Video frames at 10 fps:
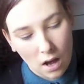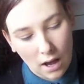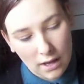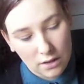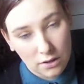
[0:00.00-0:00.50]

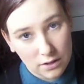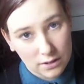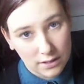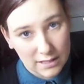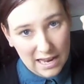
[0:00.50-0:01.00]
I
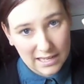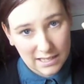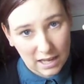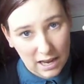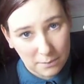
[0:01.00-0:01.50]
use
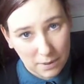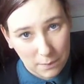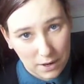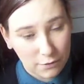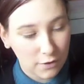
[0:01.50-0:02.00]
Dandelion by
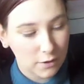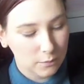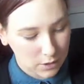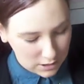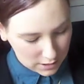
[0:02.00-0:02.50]
Benefit,
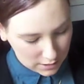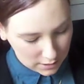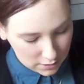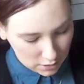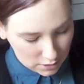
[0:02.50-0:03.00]
which
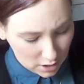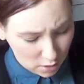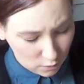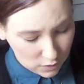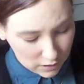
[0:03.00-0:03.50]
is just a
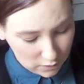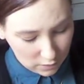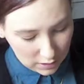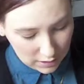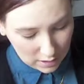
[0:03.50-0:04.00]
really,
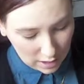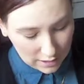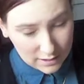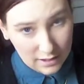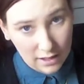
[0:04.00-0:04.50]
really
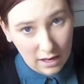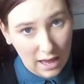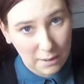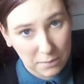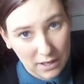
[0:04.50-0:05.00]
nice
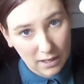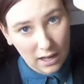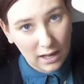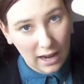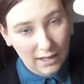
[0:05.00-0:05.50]
light pink
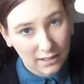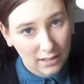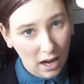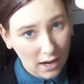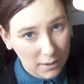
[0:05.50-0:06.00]
colour. It has a
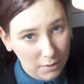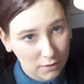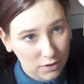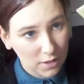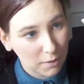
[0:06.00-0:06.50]
tiny bit
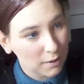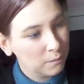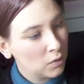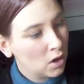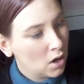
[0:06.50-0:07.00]
of shimmer,
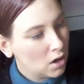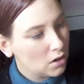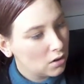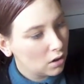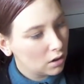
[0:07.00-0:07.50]

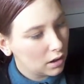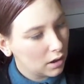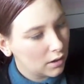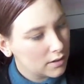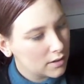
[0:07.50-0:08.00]
not a
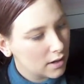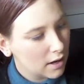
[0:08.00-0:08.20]
lot.